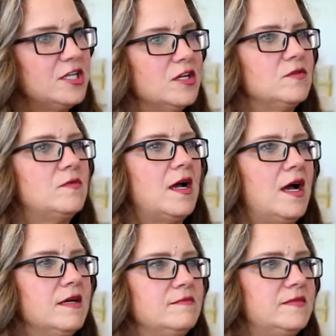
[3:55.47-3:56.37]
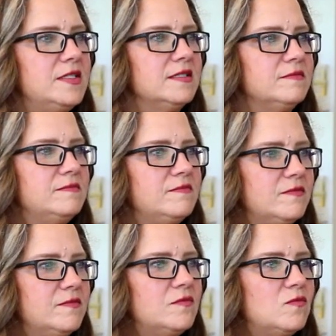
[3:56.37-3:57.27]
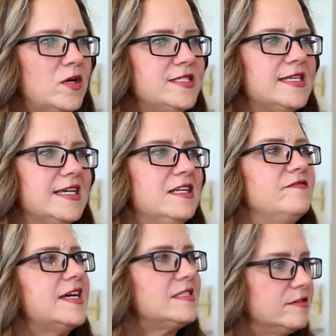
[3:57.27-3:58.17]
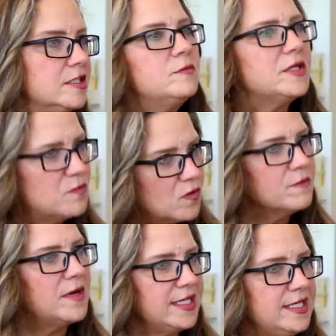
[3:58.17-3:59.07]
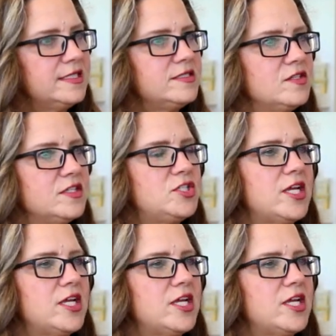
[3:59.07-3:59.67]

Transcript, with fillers: you know, um, the ones that can invest a little bit more money into the